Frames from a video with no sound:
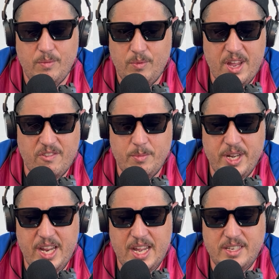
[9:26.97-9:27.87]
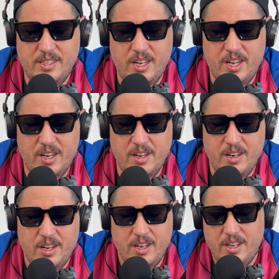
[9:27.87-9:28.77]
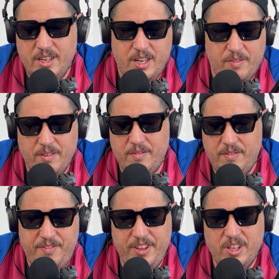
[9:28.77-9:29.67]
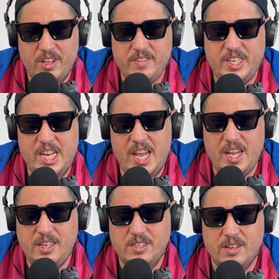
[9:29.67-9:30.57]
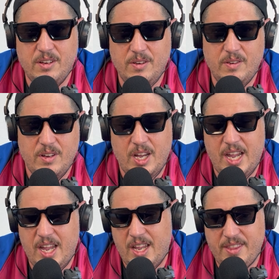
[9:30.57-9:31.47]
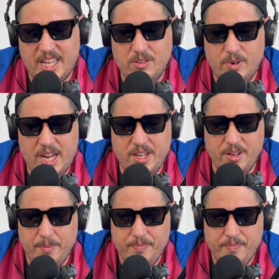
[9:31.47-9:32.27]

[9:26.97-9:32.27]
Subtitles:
Everybody has their different feel of the day, so that's what I do.